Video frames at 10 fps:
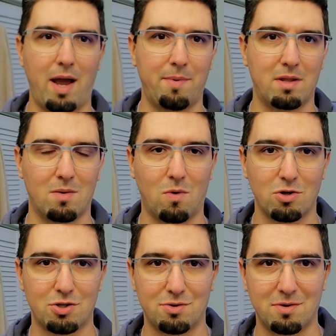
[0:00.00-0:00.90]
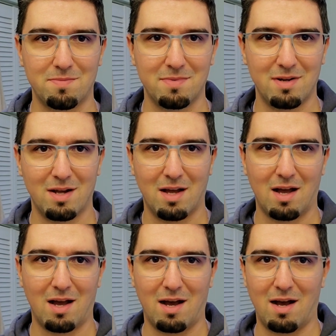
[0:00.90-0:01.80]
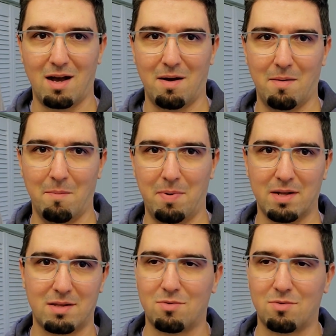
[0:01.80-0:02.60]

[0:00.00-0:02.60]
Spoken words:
I'm in the washroom, but